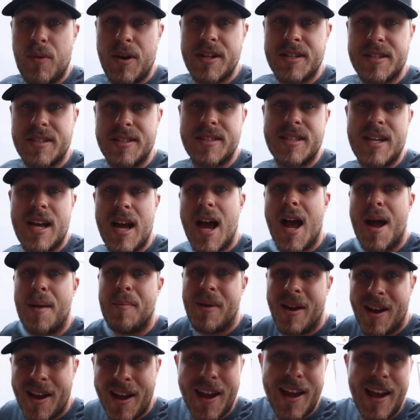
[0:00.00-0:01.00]
wasting time
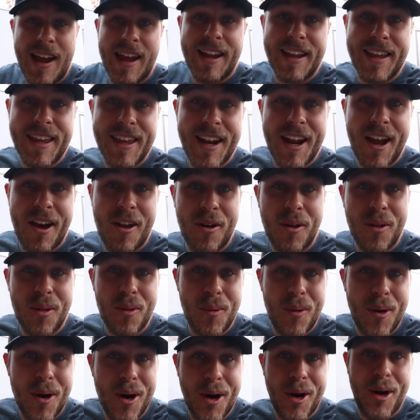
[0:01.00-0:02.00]
and get out on the
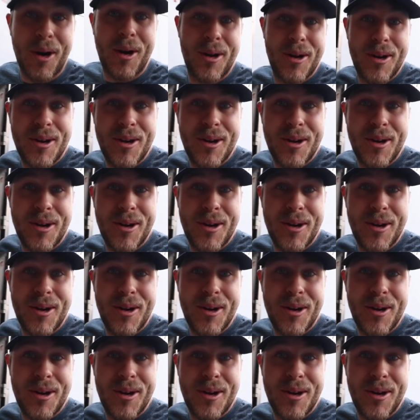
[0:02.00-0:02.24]
water.